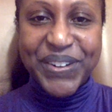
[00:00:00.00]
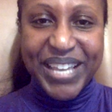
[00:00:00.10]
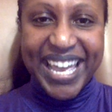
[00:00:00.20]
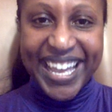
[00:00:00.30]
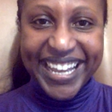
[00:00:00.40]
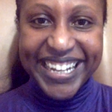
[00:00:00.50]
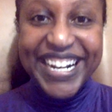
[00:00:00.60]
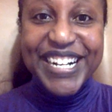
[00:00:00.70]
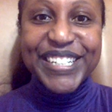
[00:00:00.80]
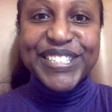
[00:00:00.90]
okay,
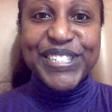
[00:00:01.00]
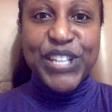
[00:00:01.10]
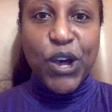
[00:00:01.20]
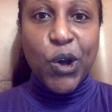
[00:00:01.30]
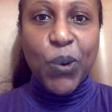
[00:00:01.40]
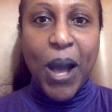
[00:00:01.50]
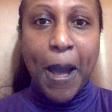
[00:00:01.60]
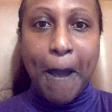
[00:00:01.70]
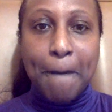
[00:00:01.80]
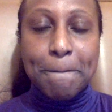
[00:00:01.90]
so
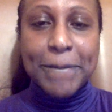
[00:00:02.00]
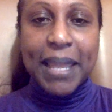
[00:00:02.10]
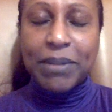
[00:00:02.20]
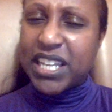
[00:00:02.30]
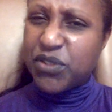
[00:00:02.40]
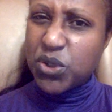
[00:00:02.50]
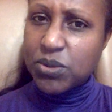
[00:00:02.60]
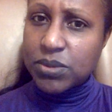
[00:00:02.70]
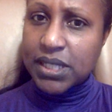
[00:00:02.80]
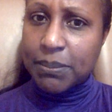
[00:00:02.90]
um, let me give
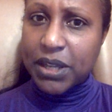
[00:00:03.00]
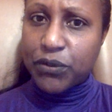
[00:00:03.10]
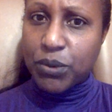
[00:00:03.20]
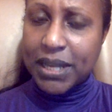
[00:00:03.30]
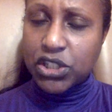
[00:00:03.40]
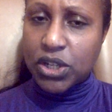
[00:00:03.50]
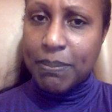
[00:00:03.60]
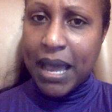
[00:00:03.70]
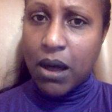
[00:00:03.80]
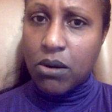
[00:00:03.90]
you some information
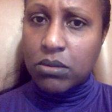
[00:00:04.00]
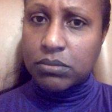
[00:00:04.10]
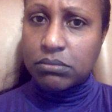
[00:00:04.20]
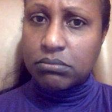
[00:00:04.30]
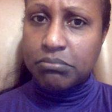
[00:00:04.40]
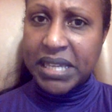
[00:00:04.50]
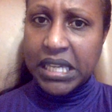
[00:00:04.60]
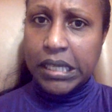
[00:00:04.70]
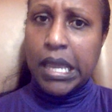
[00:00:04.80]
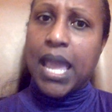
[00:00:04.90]
about
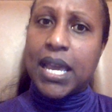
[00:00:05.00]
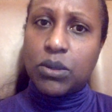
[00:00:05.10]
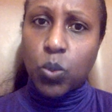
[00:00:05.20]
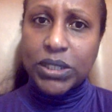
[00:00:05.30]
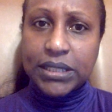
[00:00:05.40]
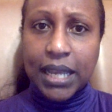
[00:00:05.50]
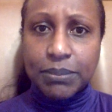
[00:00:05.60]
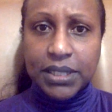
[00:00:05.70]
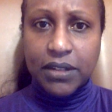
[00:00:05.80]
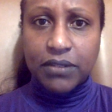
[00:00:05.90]
me and what
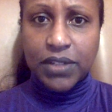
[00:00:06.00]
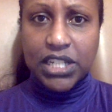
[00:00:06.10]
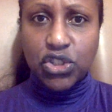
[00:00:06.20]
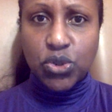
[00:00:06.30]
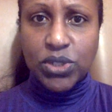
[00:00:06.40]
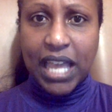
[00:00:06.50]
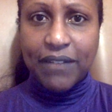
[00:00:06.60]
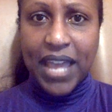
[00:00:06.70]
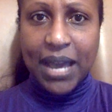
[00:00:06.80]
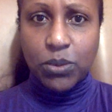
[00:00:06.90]
types of issues I've
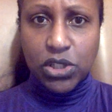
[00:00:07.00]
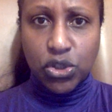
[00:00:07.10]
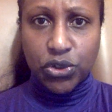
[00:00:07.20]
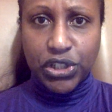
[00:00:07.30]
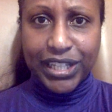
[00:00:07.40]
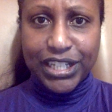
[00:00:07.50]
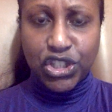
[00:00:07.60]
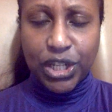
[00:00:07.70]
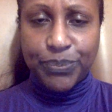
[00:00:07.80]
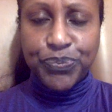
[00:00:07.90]
had with
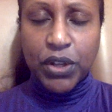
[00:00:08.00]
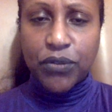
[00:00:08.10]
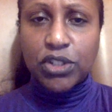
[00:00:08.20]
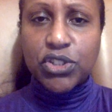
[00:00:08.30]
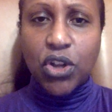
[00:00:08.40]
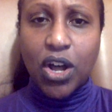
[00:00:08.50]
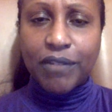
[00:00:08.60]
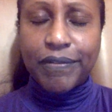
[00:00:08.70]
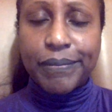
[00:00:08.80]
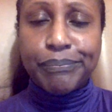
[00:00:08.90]
circulation. First
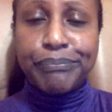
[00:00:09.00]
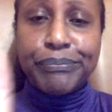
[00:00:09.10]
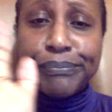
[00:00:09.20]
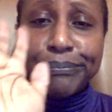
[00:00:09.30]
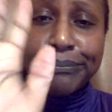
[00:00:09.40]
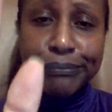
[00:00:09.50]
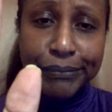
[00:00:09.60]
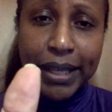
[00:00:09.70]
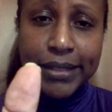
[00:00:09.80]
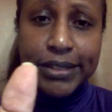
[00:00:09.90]
off,
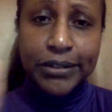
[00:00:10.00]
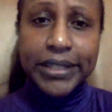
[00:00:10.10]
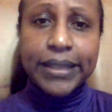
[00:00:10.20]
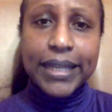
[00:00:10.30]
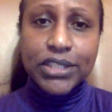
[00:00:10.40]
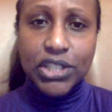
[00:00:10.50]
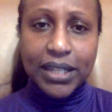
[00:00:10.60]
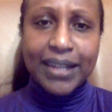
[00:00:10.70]
circulation